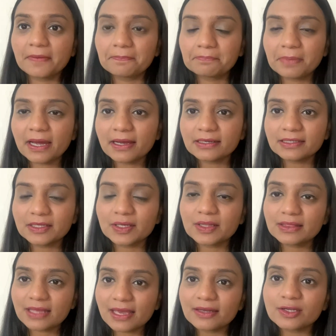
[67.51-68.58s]
but
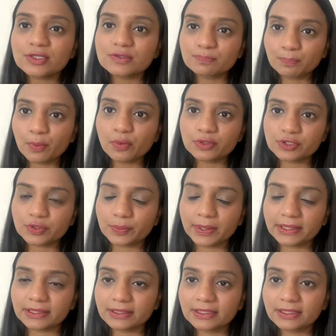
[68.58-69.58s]
there is more to it.